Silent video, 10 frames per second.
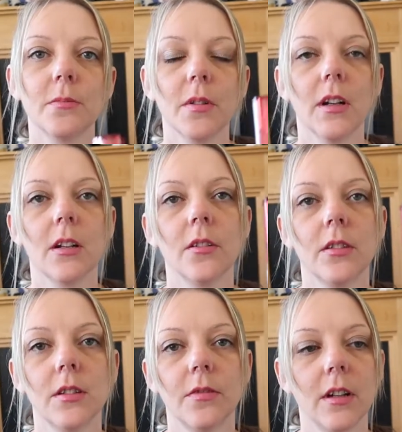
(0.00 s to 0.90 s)
up I got
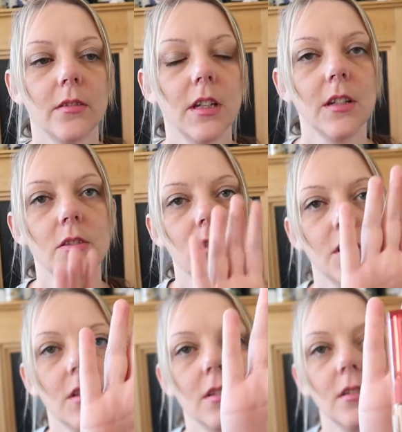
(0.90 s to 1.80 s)
this
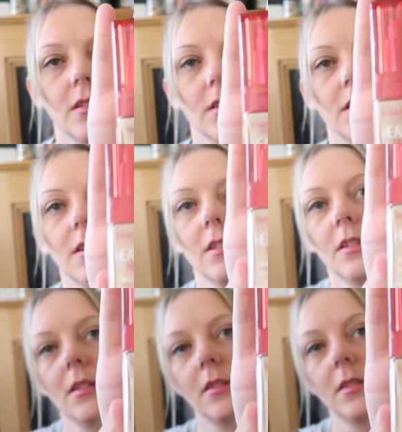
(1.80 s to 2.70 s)
foundation.
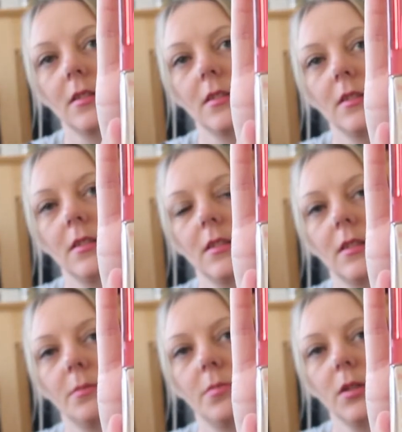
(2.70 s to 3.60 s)

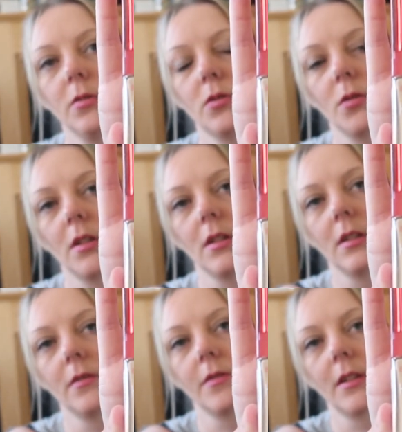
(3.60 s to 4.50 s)
It's the
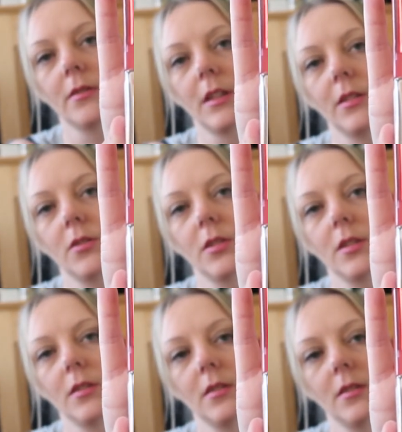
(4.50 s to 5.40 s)
Bourjois
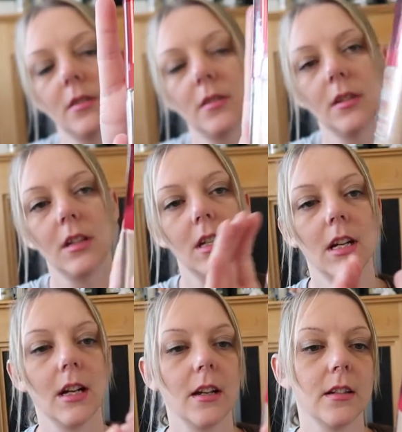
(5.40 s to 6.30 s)
foundation
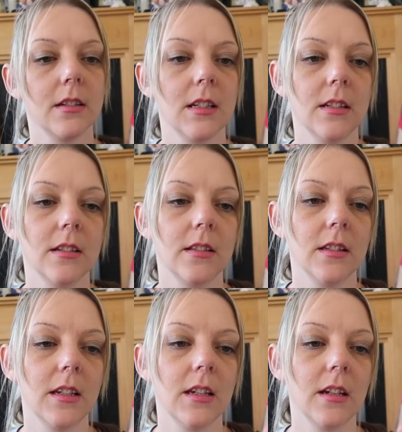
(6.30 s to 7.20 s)
and it's
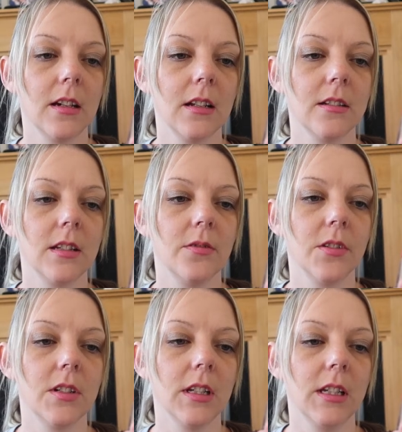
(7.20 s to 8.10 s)
the
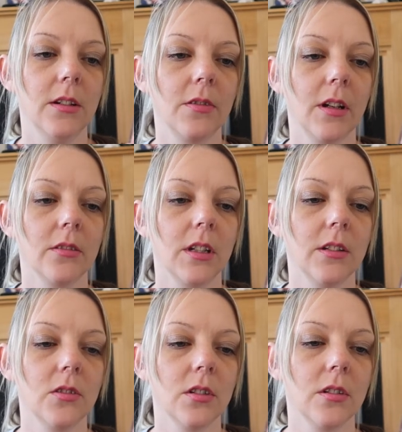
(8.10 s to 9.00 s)
anti-fatigue
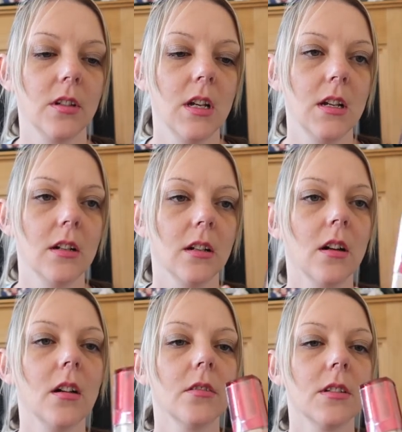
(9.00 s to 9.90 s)
foundation.
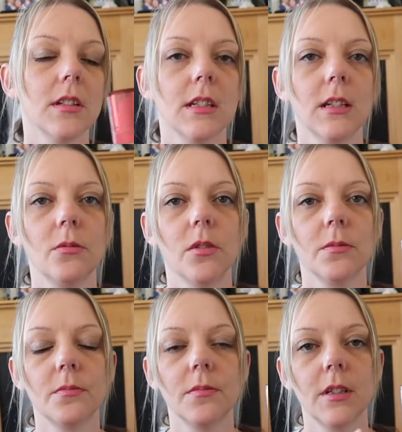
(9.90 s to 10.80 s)
Can't see
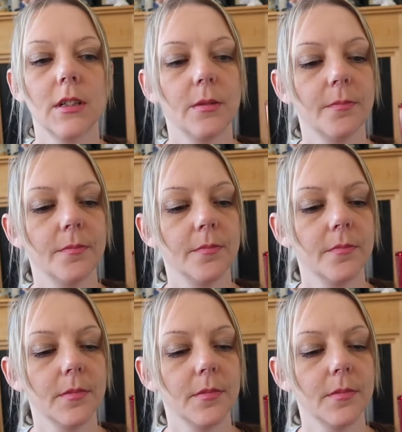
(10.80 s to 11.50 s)
what um,